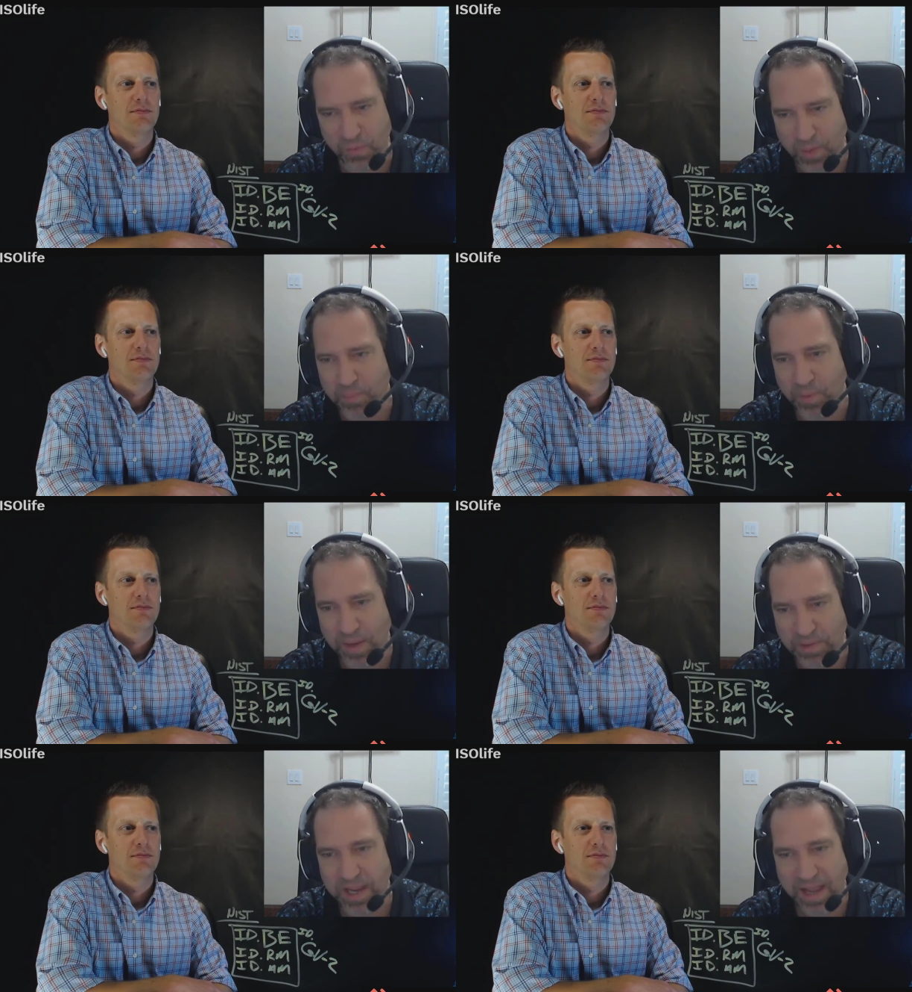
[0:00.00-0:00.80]
Speaker 1: full
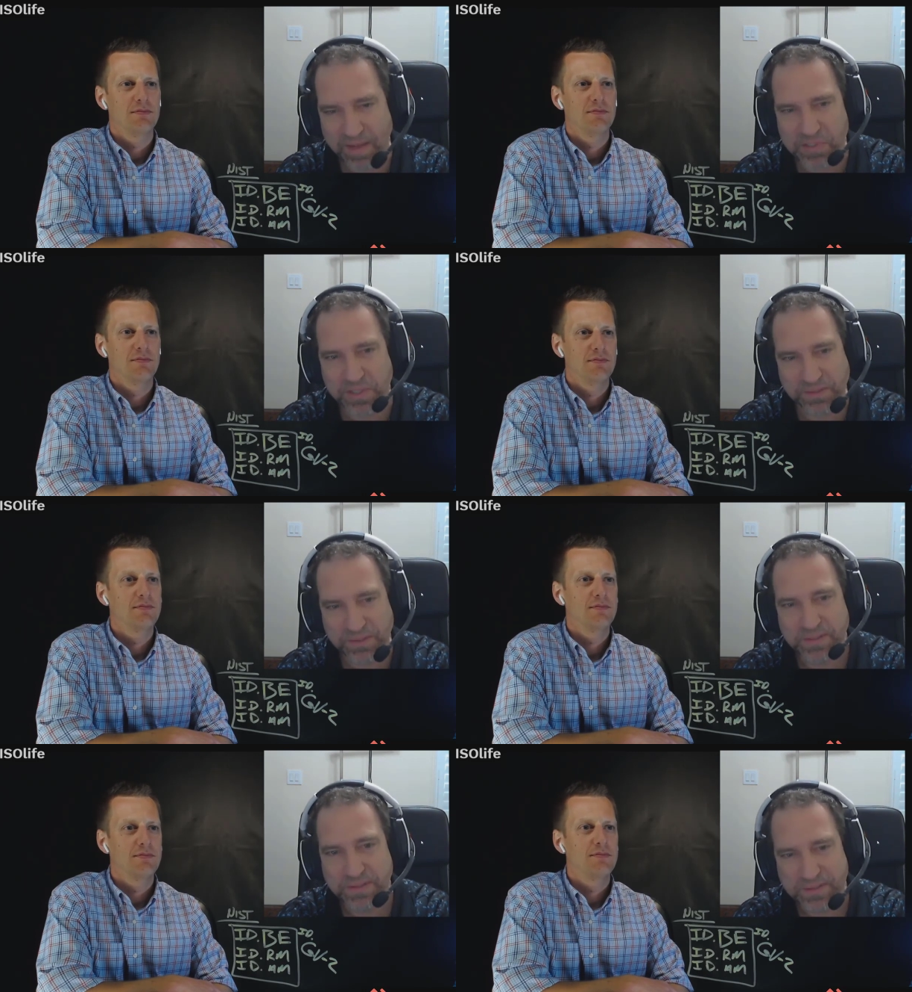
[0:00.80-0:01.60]
whip around you have
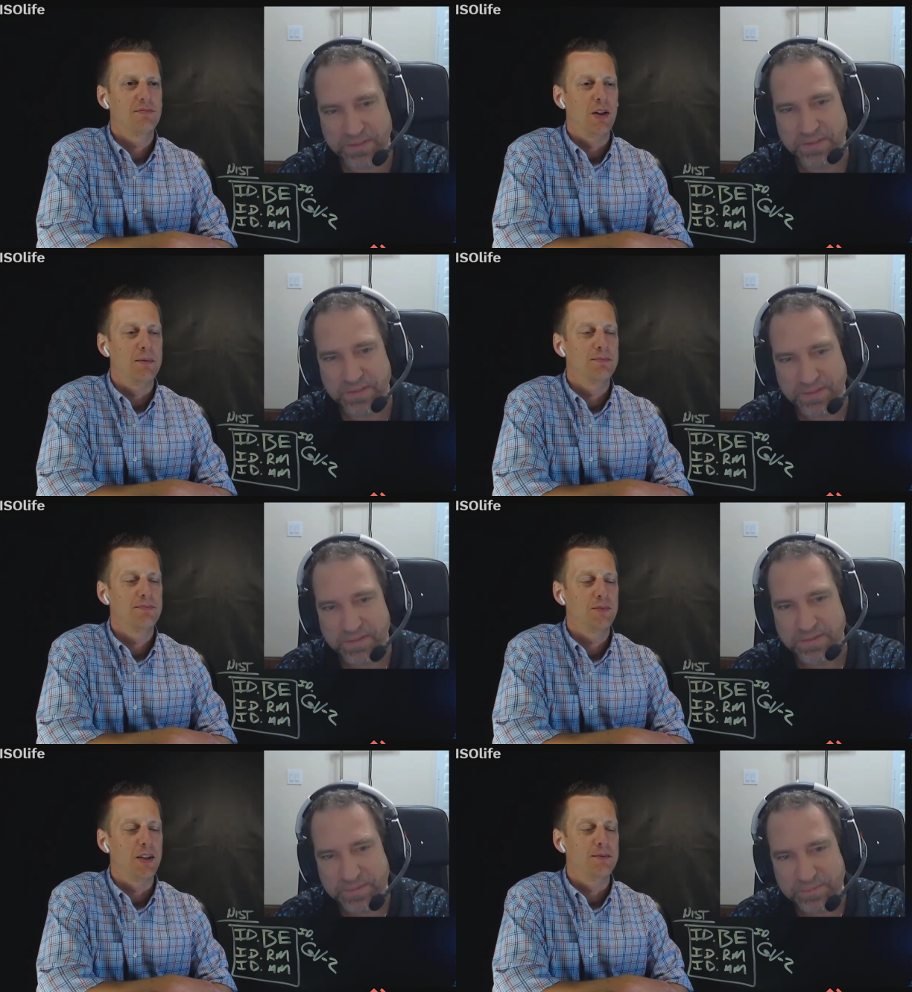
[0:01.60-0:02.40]
to
Speaker 2: right
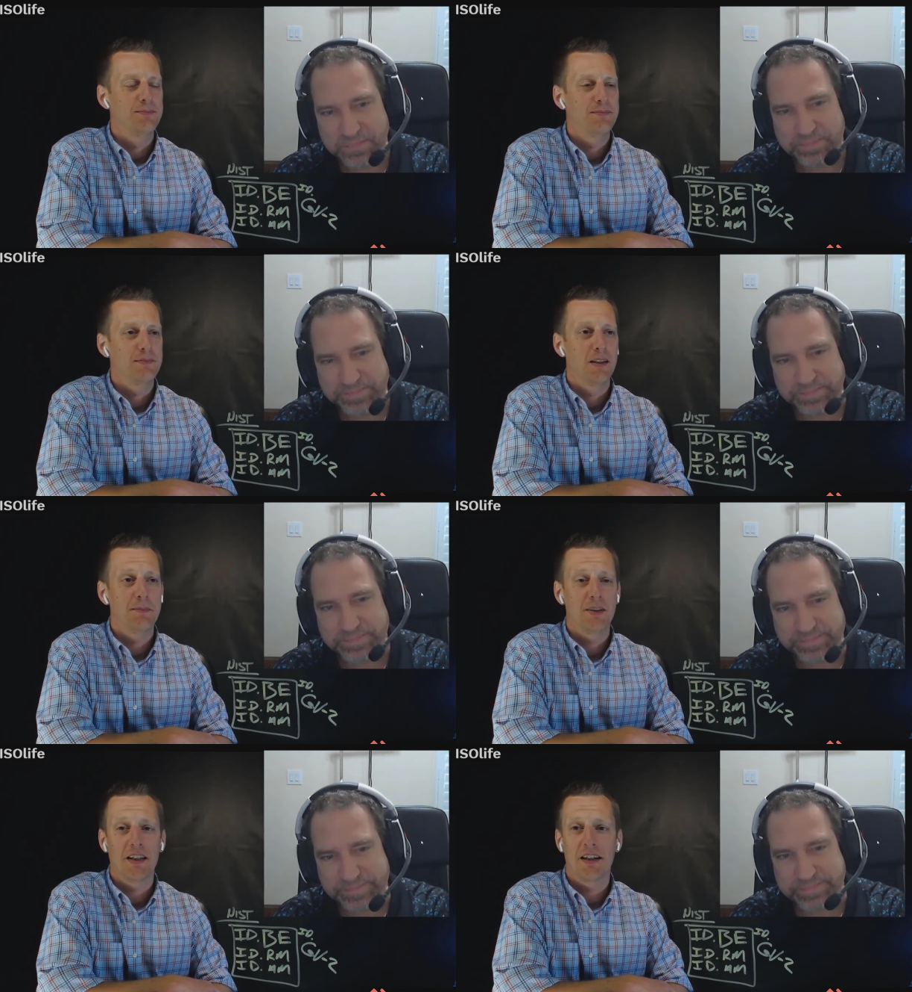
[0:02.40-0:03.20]
right yeah
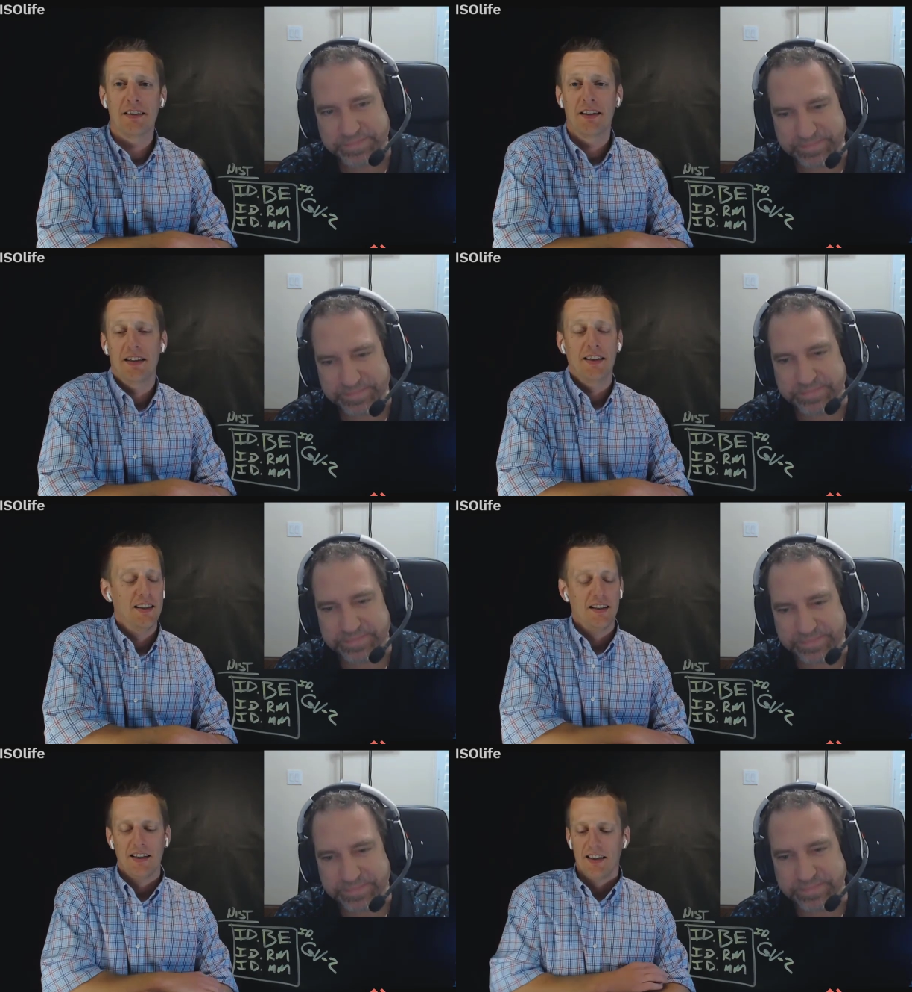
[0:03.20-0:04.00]
you got to
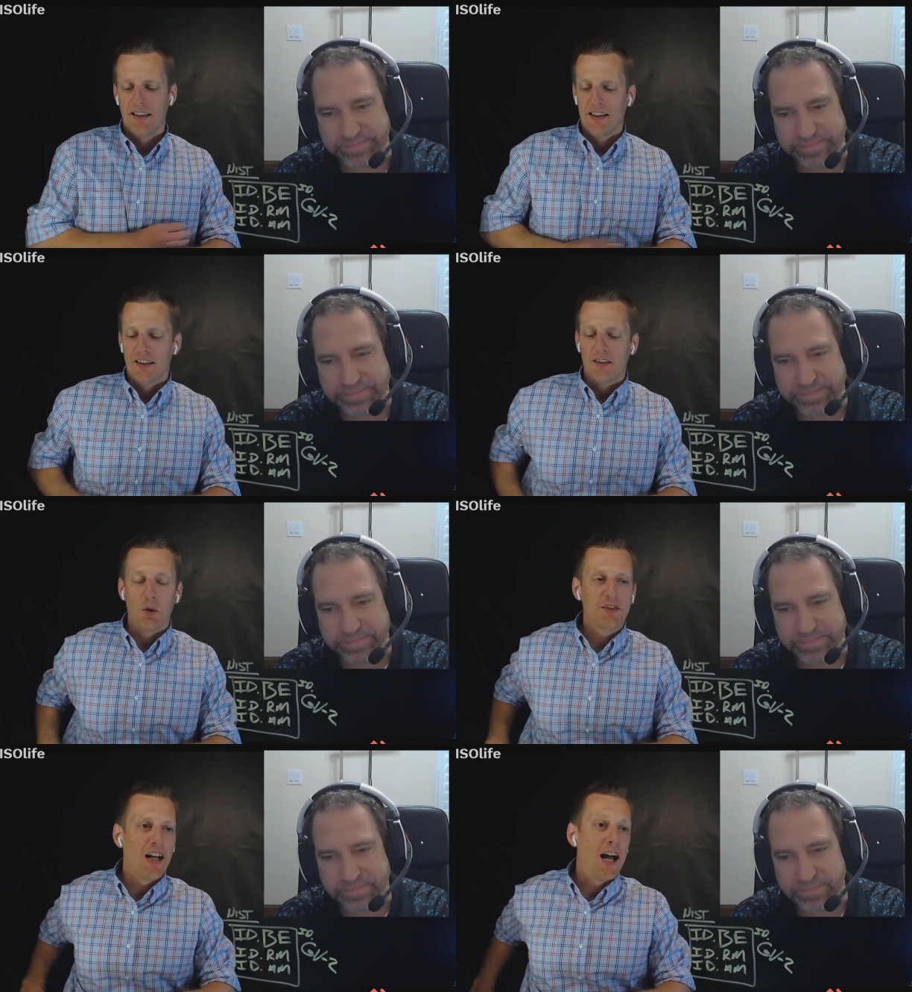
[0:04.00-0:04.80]

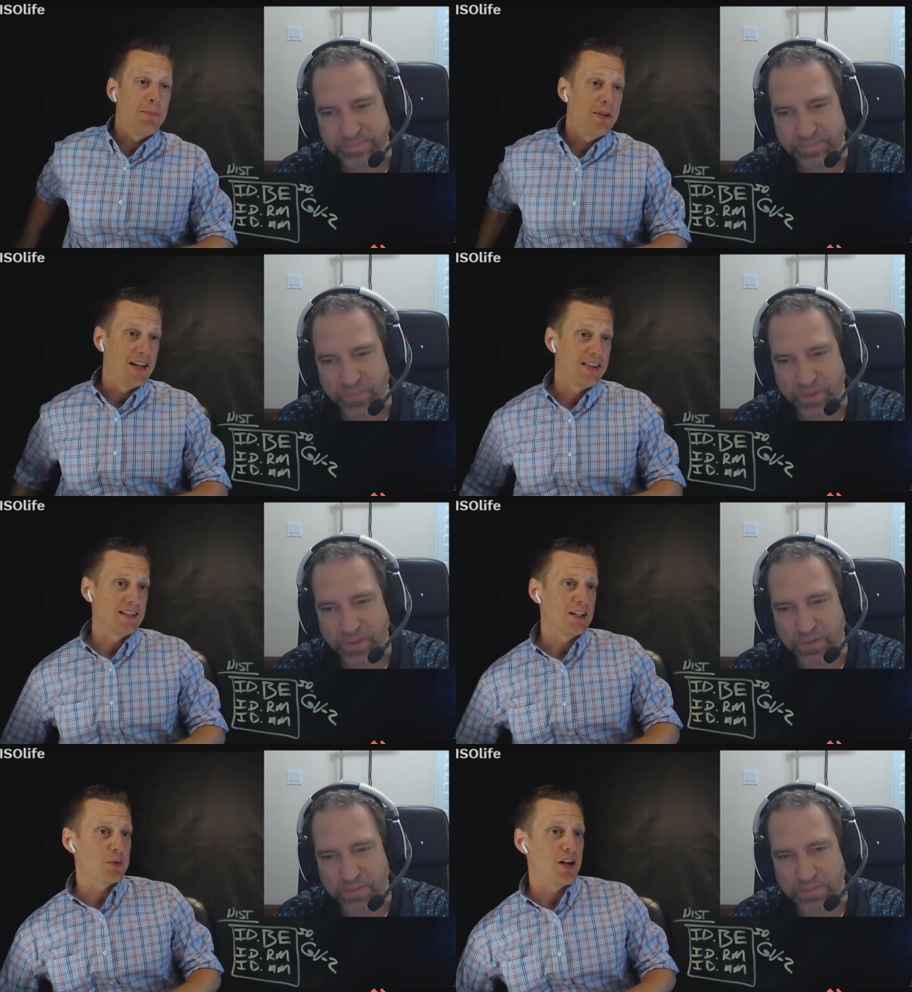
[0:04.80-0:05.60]
don't stop. I think
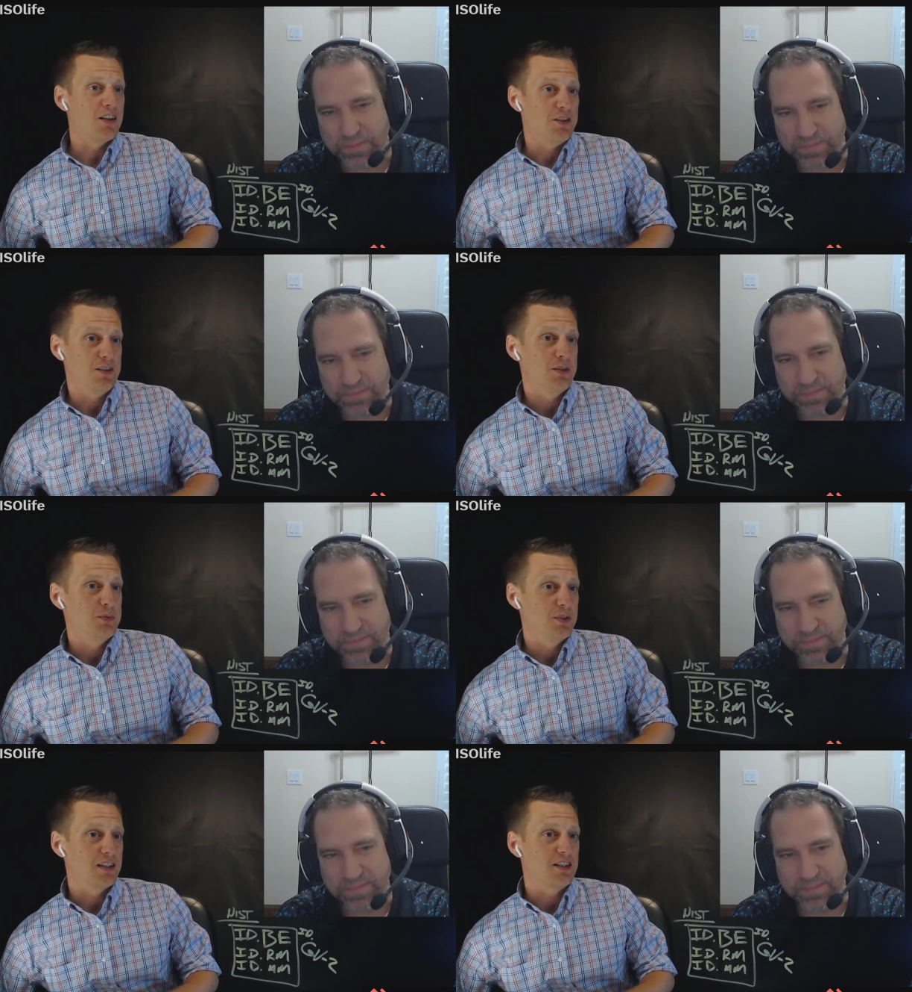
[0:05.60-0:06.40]
that's what I learned
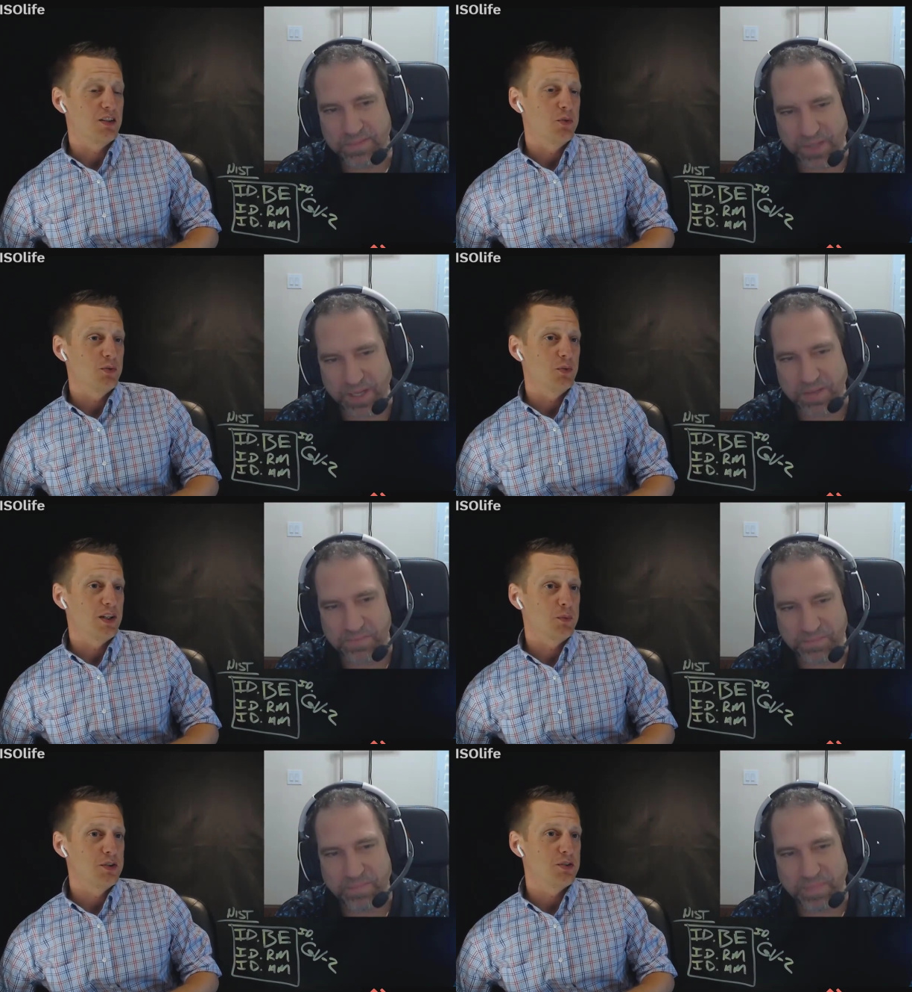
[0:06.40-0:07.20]
was like don't
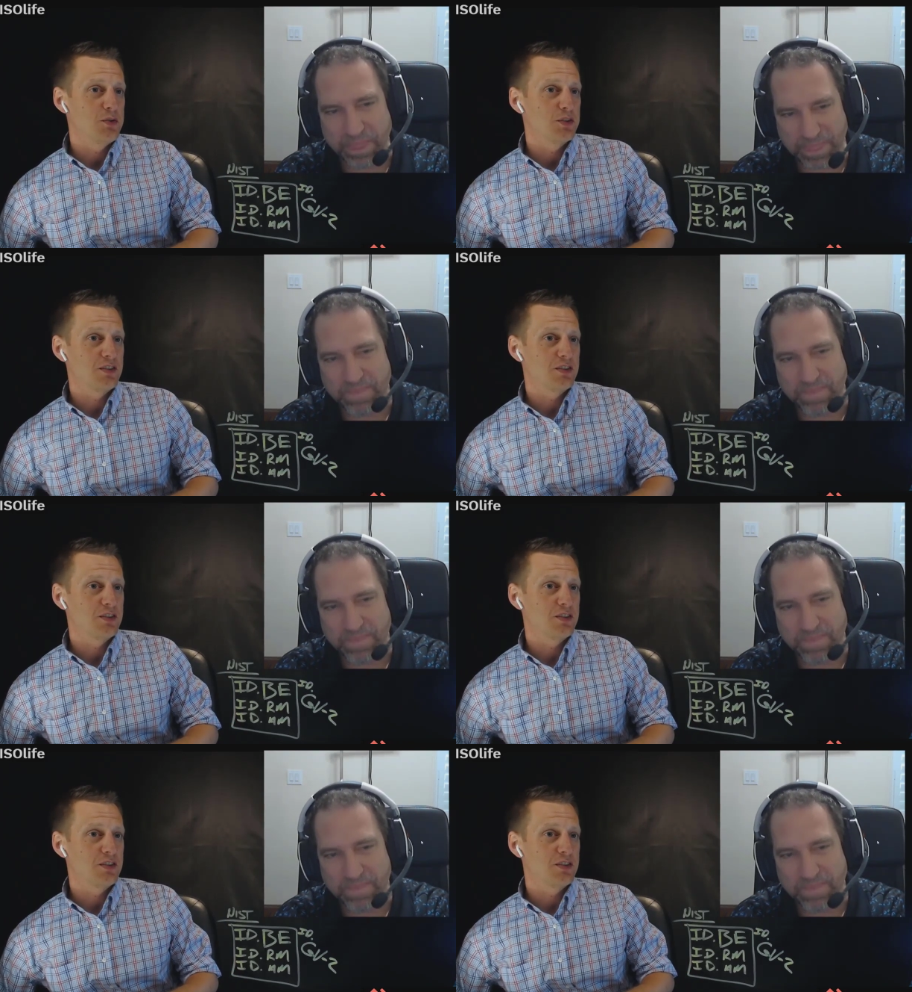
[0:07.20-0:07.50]
like yep. once you just